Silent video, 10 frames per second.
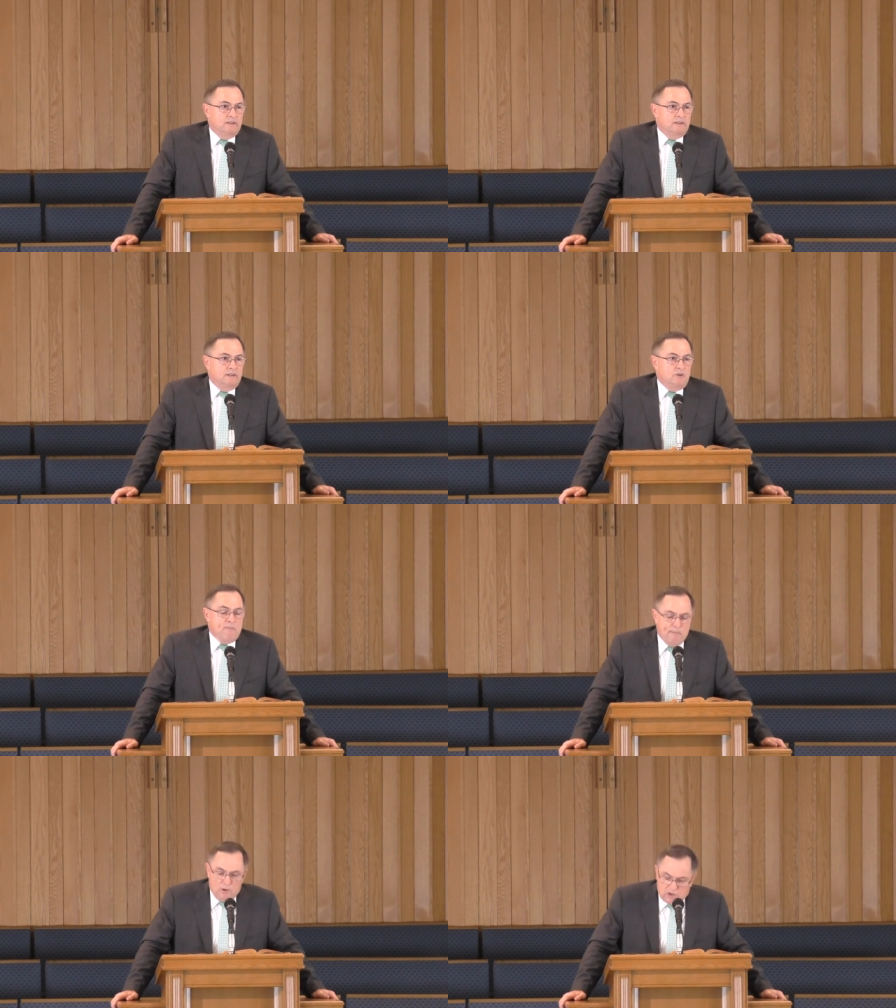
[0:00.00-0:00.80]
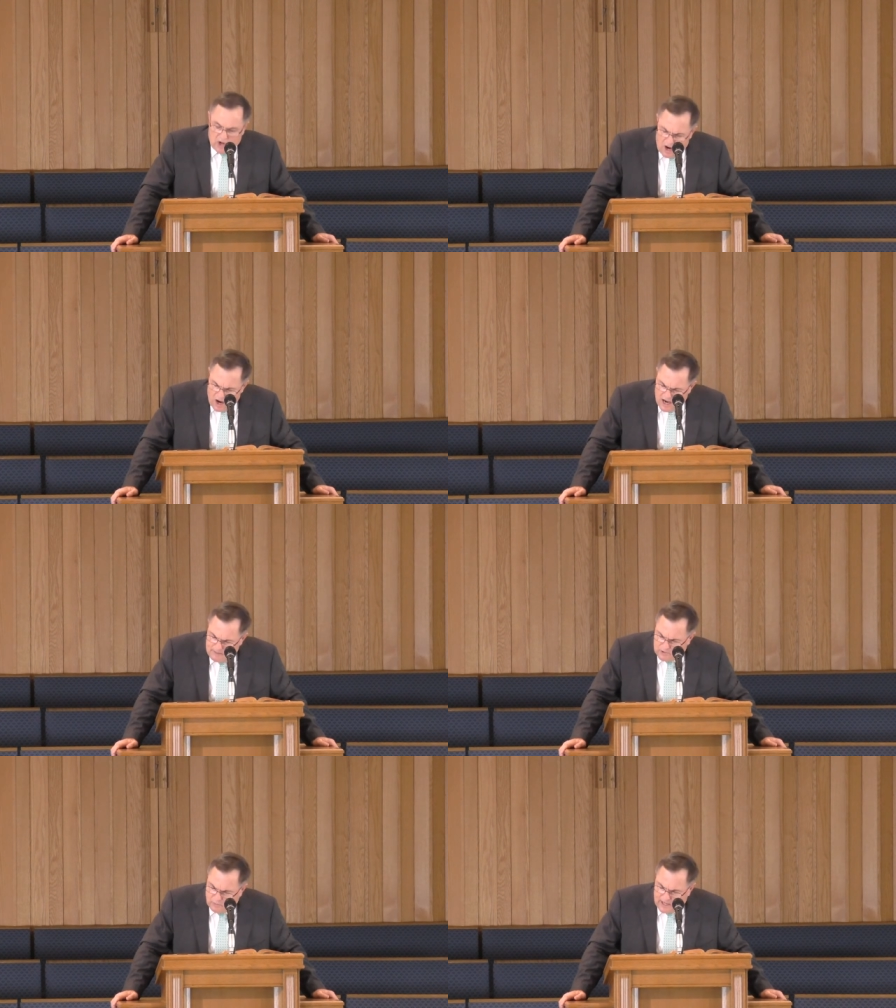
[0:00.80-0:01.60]
You remember those
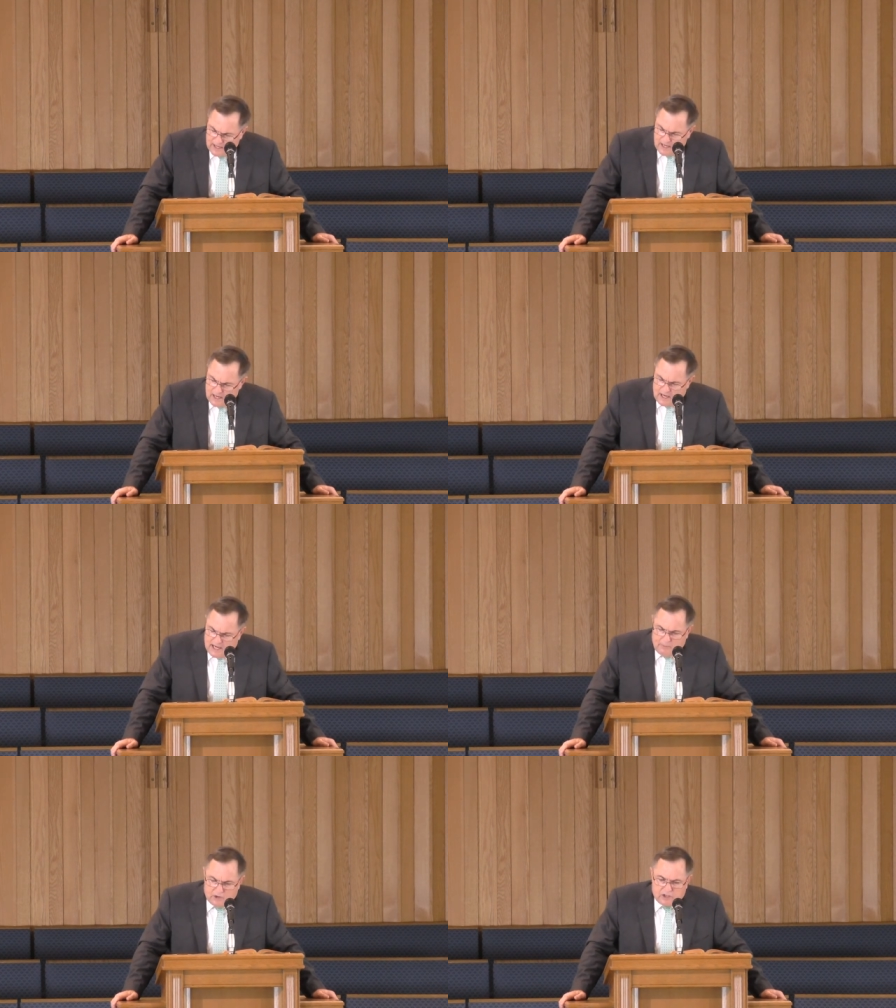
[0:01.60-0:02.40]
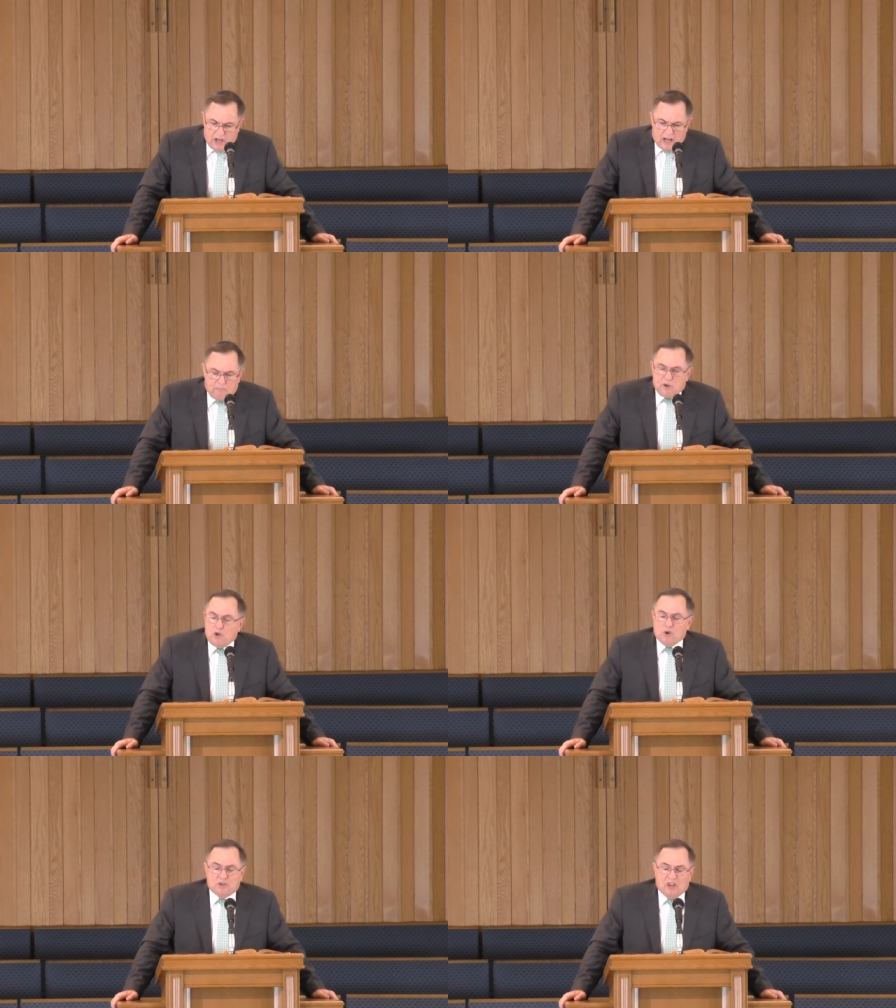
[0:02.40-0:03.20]
times when it was a
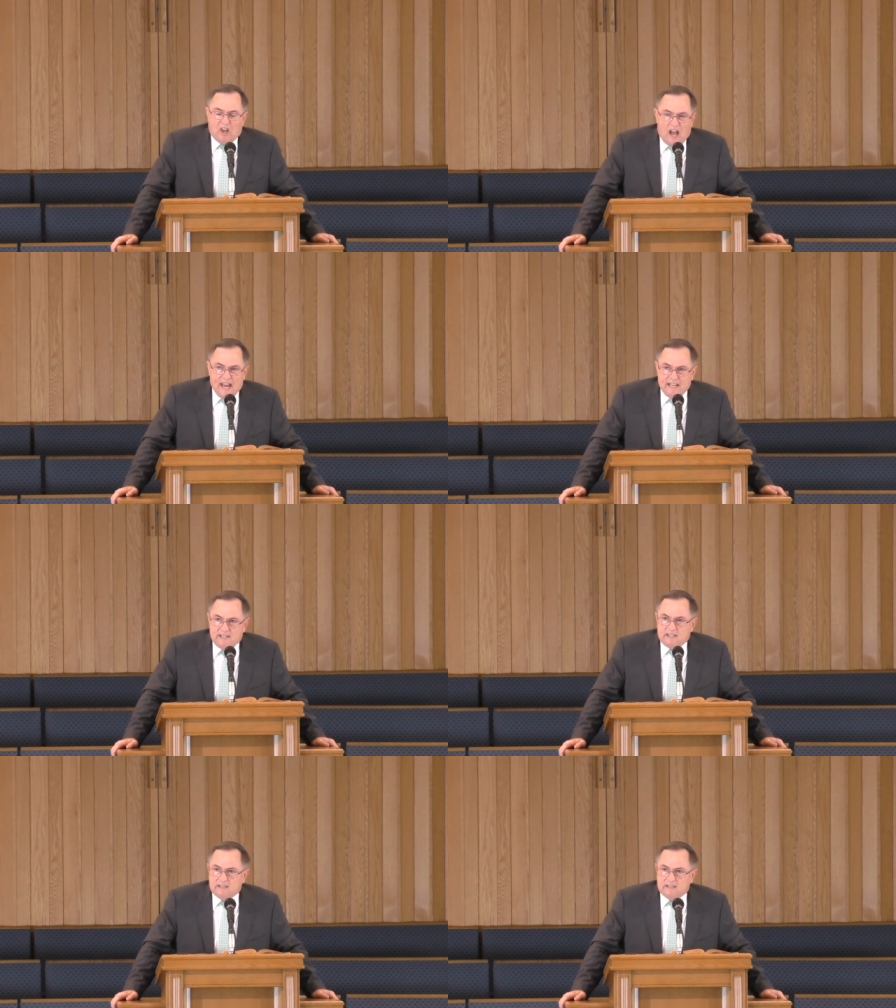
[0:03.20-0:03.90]
pure delight